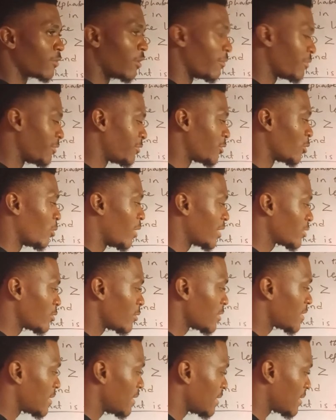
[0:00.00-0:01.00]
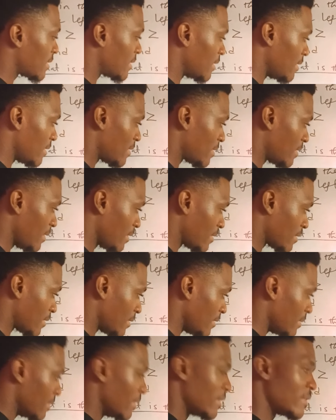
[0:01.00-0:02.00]
From 51 to 60, it's
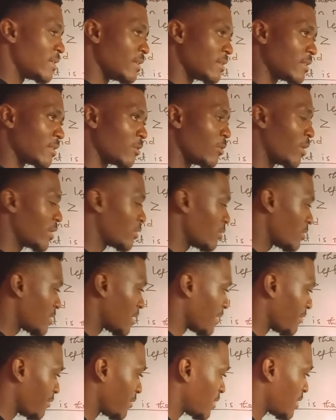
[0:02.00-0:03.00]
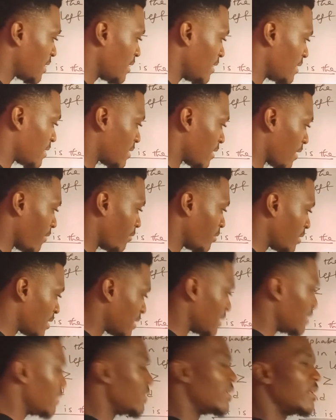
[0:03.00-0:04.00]
60. 61 to 70 is
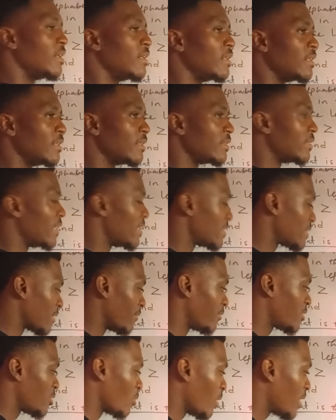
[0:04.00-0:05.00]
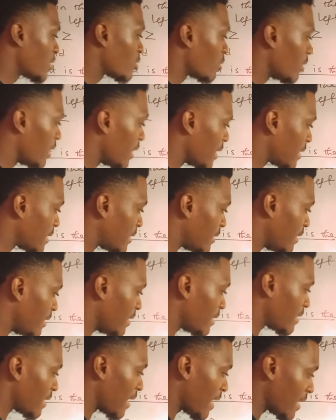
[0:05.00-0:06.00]
70. Then 71 to
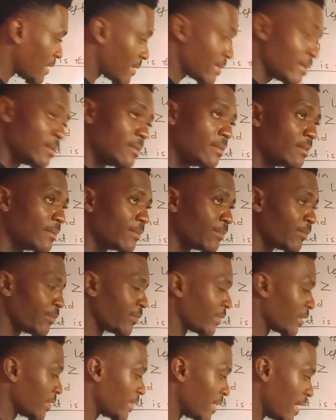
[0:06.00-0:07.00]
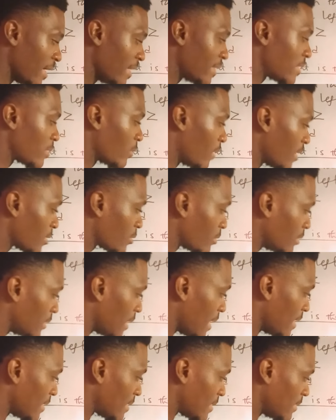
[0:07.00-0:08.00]
80 is 80. Then 81 to
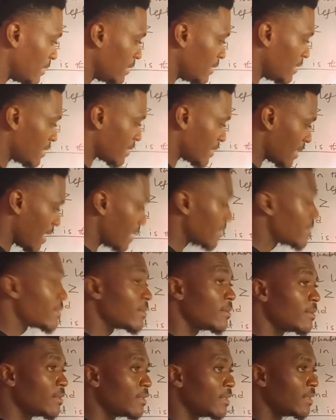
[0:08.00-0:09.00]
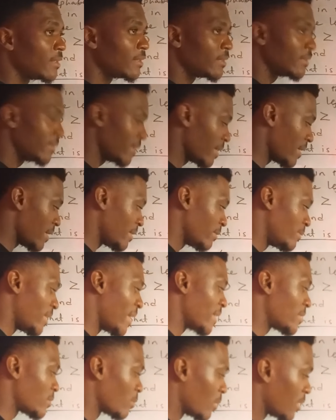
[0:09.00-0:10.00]
90 is 90. Then
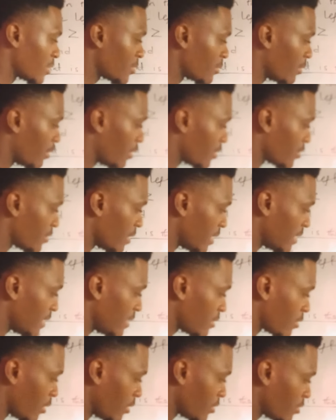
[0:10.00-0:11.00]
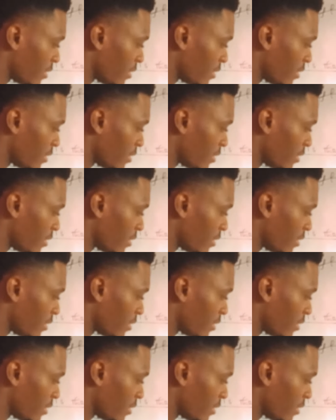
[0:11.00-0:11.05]
91 to 100 is